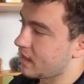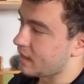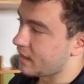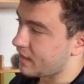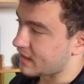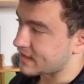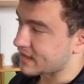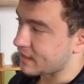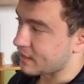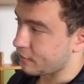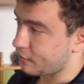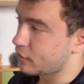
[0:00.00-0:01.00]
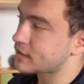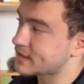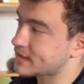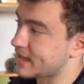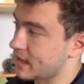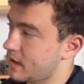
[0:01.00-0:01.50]
that in the first
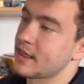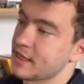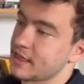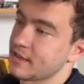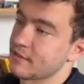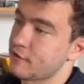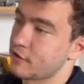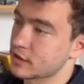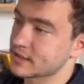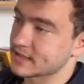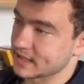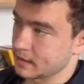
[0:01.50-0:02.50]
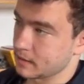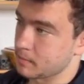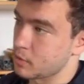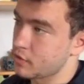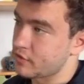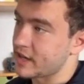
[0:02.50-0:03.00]
game, the first move
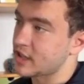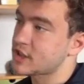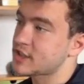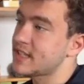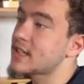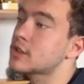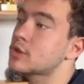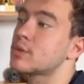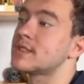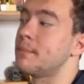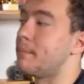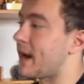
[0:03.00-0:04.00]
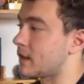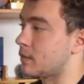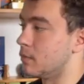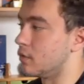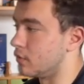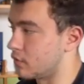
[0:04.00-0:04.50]
h6 was a bad
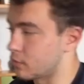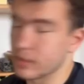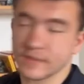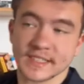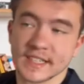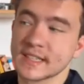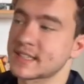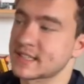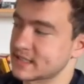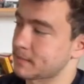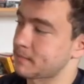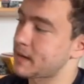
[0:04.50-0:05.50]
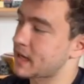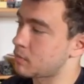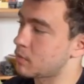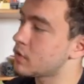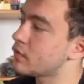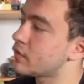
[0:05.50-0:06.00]
move. We have said it is a bad
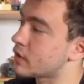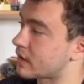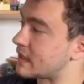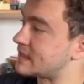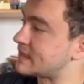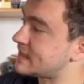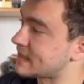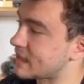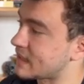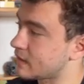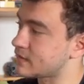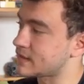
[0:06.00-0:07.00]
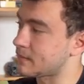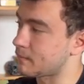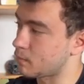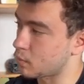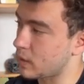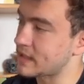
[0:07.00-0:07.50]
move, and you can see it gives
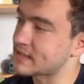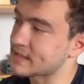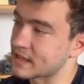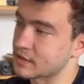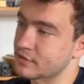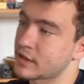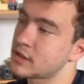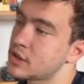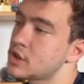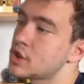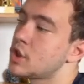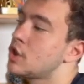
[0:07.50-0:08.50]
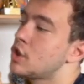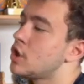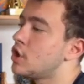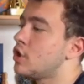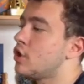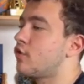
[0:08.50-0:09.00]
white an advantage
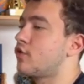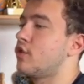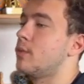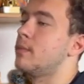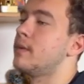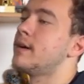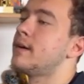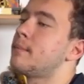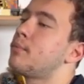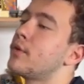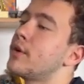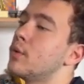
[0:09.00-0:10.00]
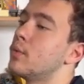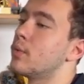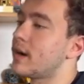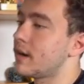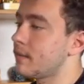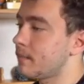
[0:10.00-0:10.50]
from point
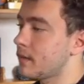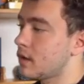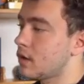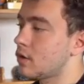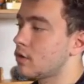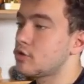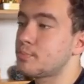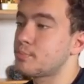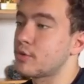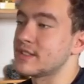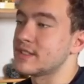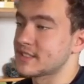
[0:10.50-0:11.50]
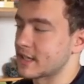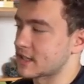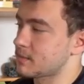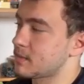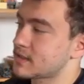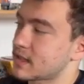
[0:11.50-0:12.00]
1 to point 6.
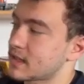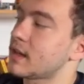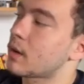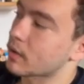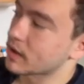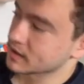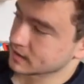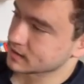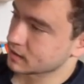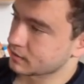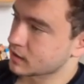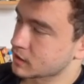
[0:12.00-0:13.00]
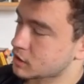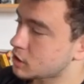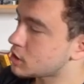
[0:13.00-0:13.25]
Basically now white has an advantage,